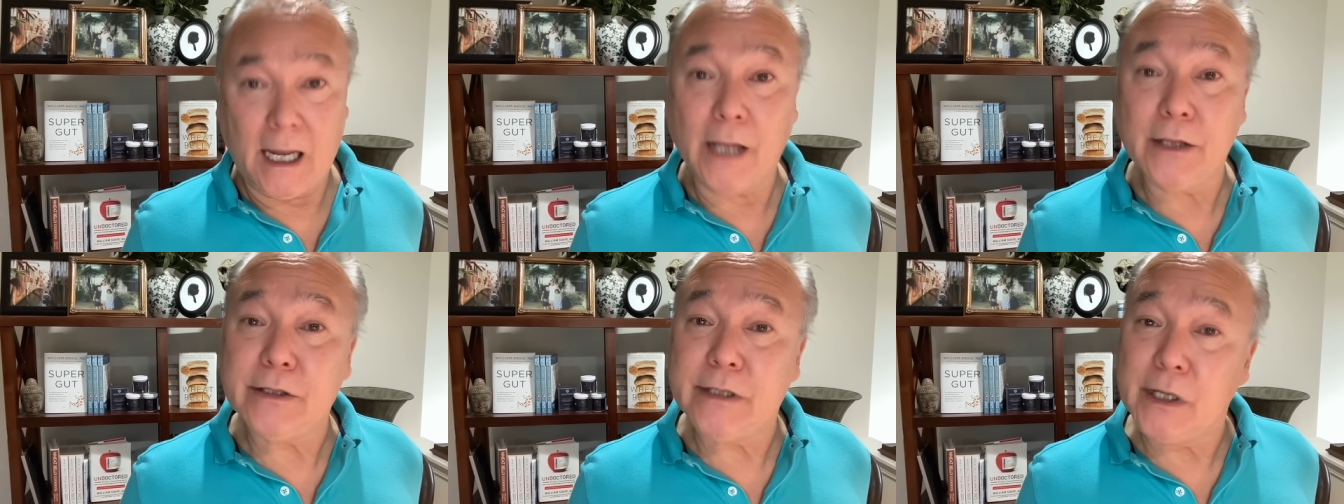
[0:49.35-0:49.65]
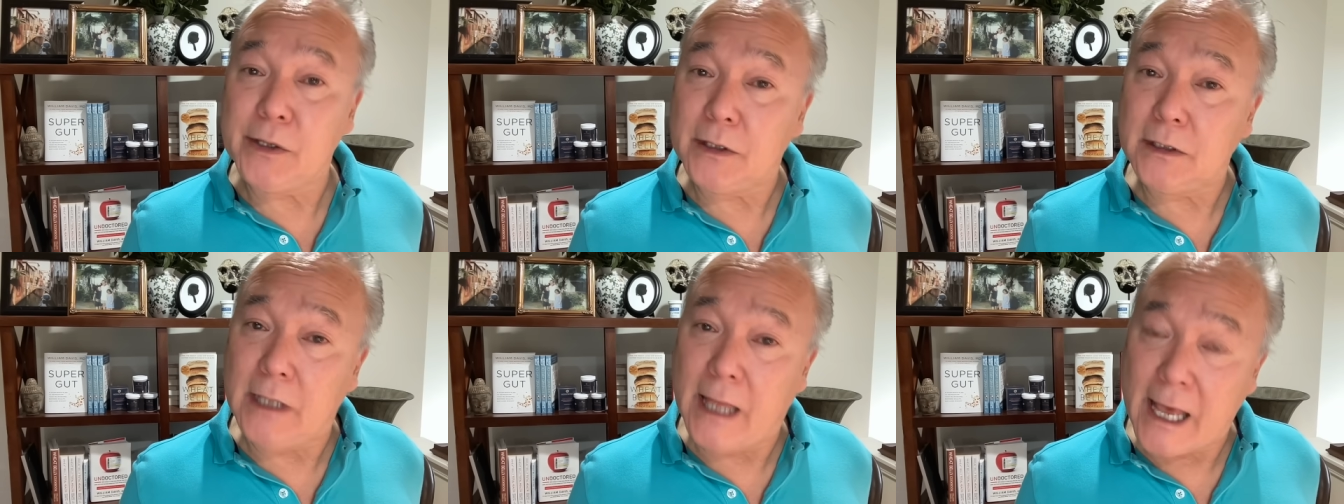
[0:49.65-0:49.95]
until
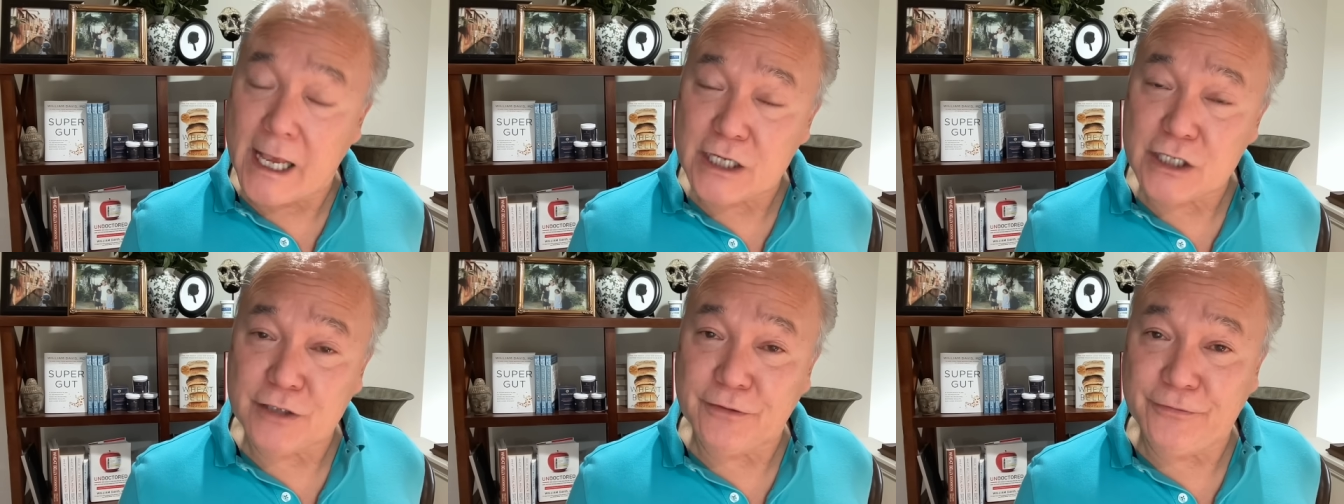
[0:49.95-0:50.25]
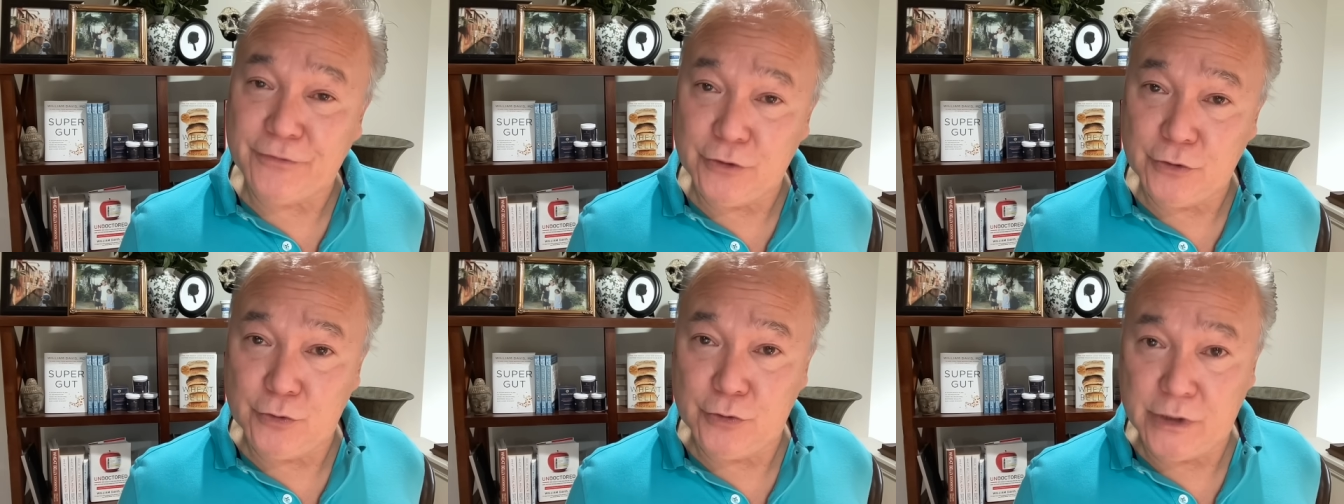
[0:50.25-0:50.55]
the last
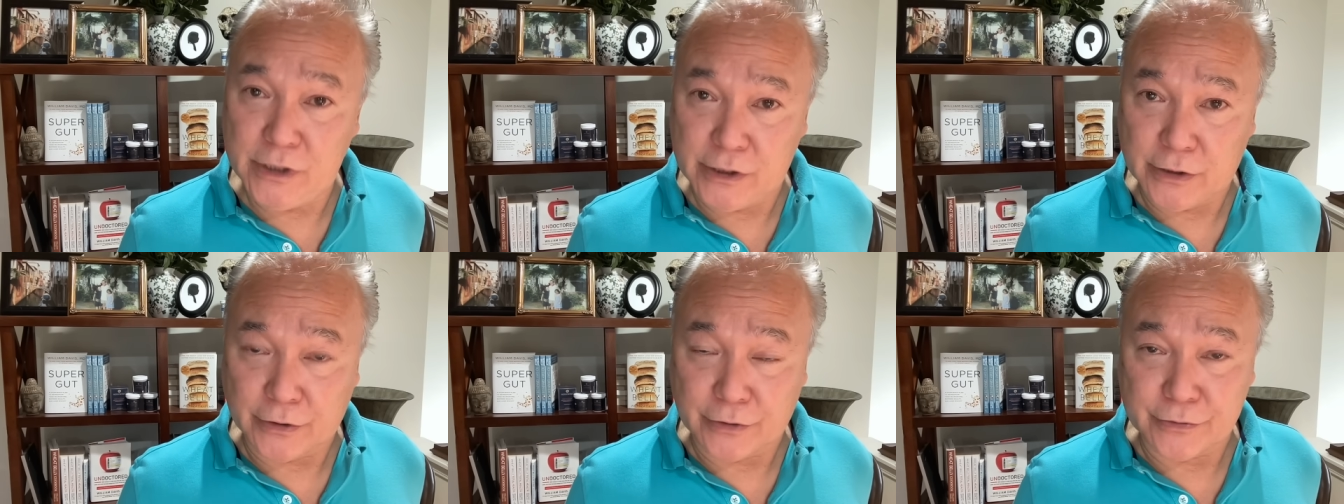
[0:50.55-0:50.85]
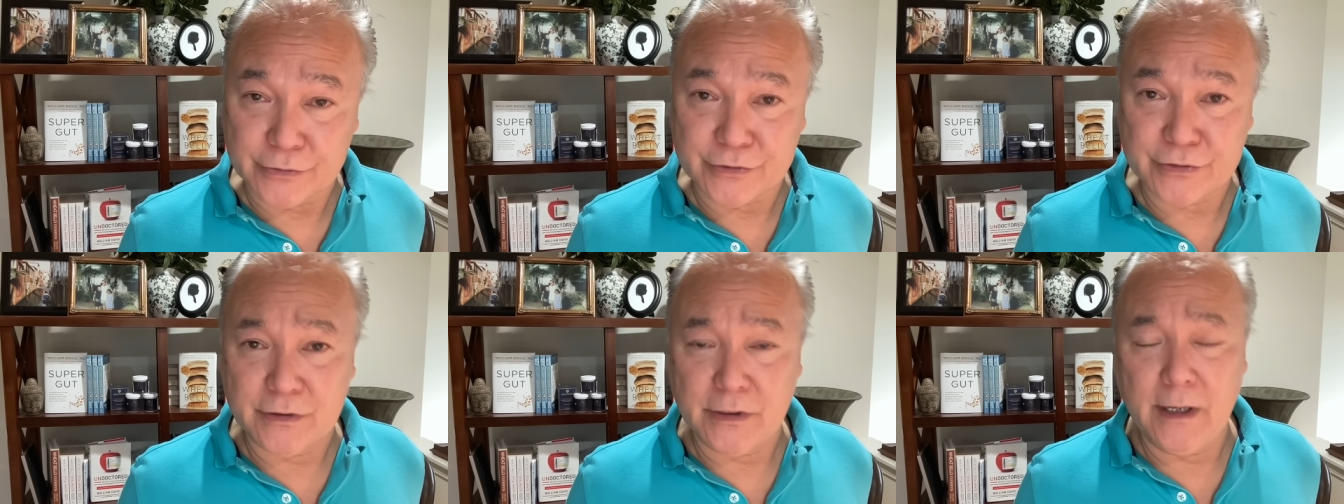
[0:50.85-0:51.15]
few
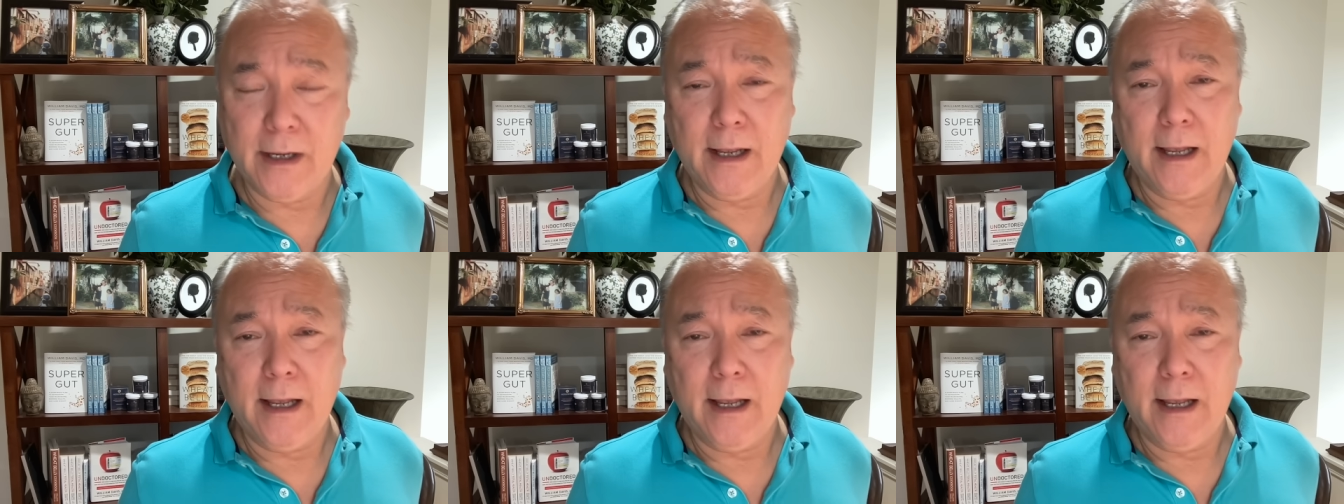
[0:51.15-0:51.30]
years.